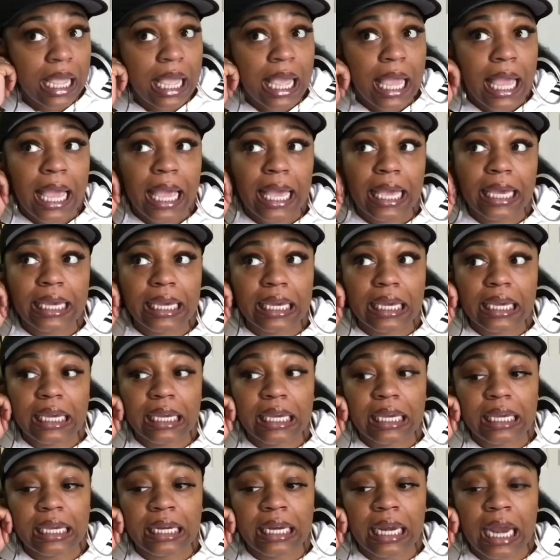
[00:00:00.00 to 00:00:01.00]

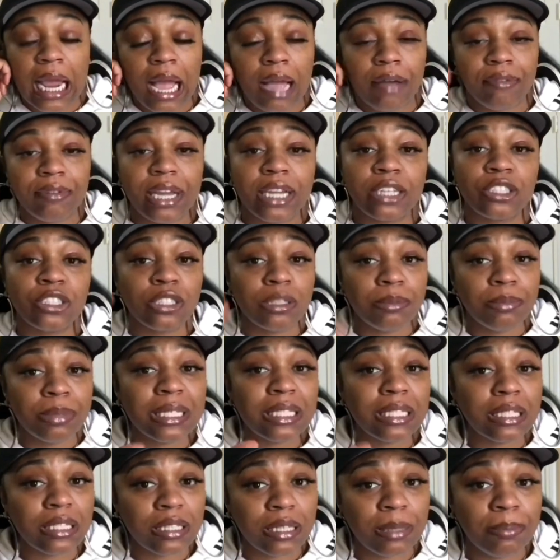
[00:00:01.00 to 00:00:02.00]
and I've actually been
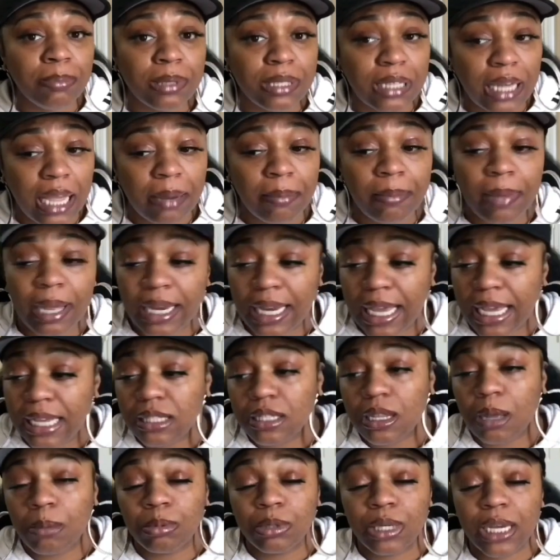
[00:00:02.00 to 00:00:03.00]
slipping like my last couple
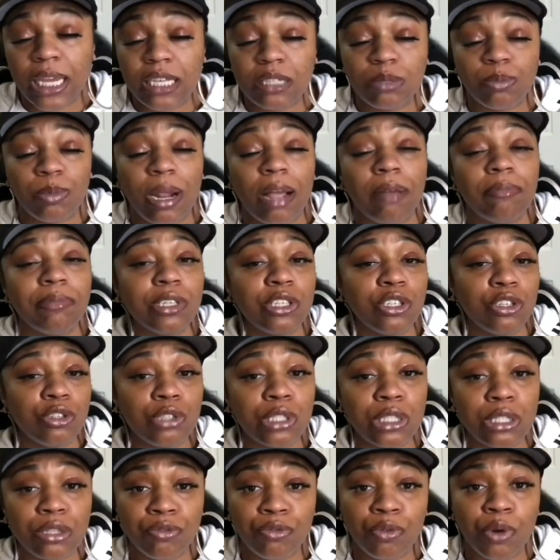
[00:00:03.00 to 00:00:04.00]
days, but I've been using it
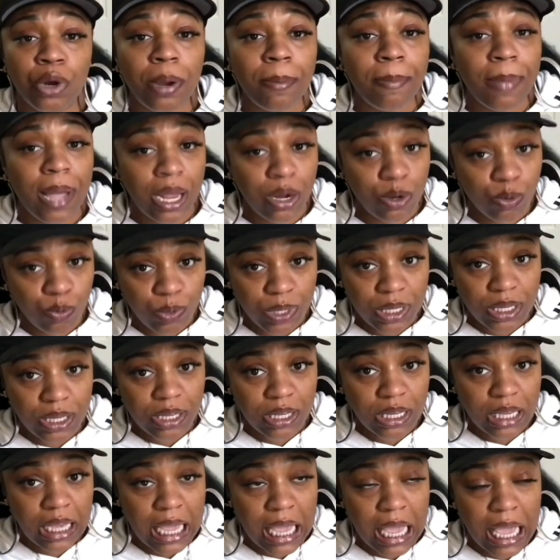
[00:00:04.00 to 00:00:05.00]
for about a week.
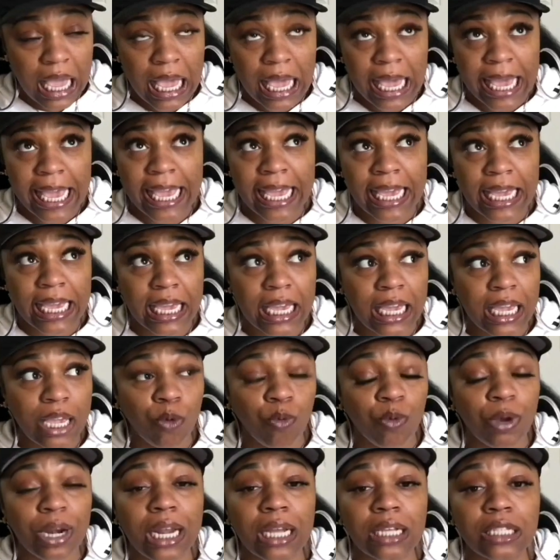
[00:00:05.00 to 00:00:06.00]
And when
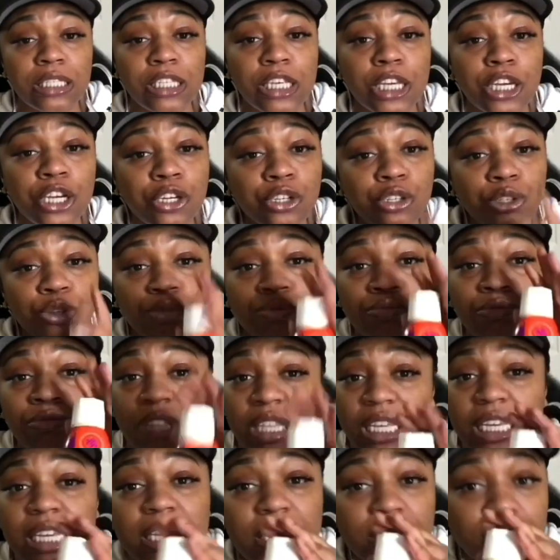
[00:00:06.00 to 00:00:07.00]
I tell you
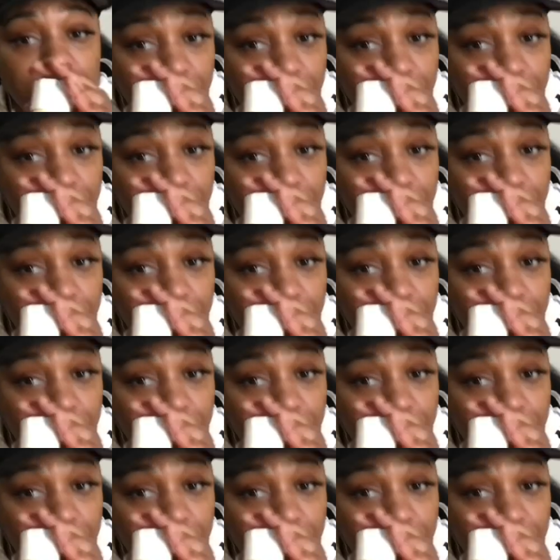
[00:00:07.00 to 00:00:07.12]
this